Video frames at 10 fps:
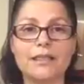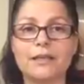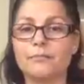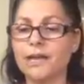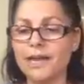
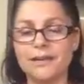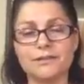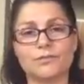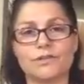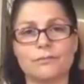My health
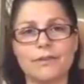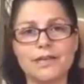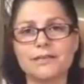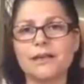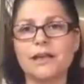was a
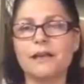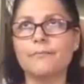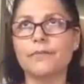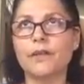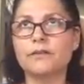mess.
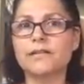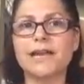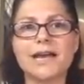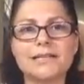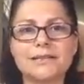Was it
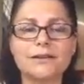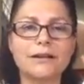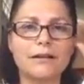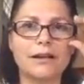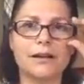last year
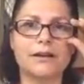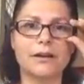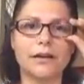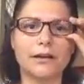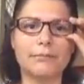
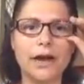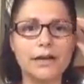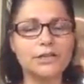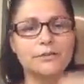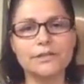in
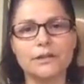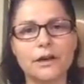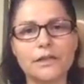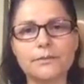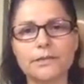March, I was in
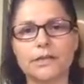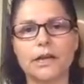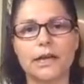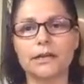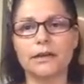hospital,
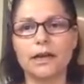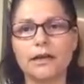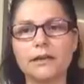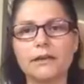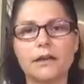and
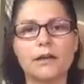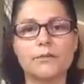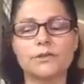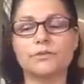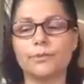I
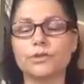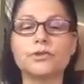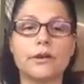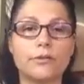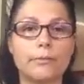was supposed to
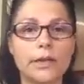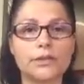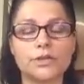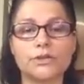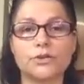have a
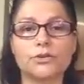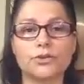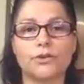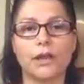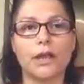major
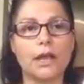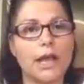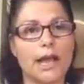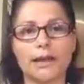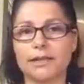surgery.
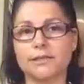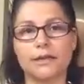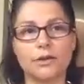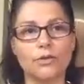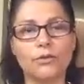And I said,
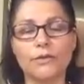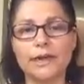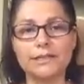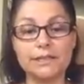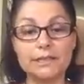no,
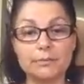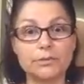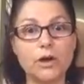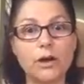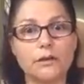that's it, I'm
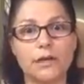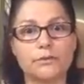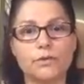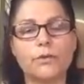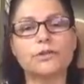done. I
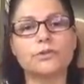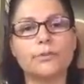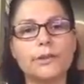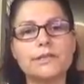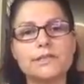don't want to
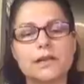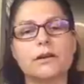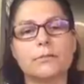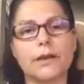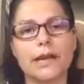be sick all
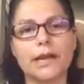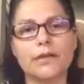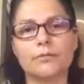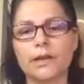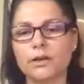my life,
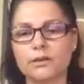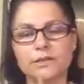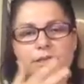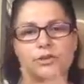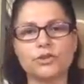because
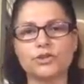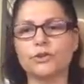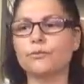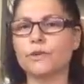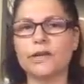this surgery
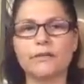would have